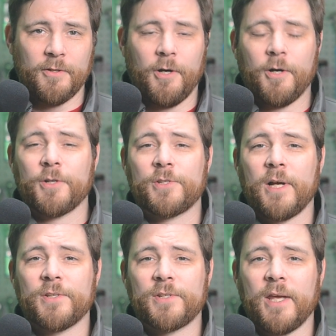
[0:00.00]

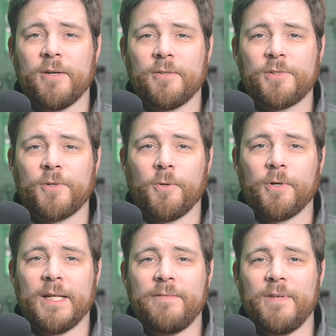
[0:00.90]
long-sought scaled
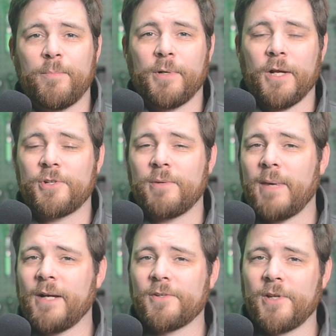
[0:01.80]
solar EV production
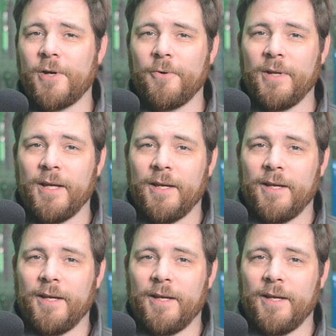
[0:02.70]
milestone,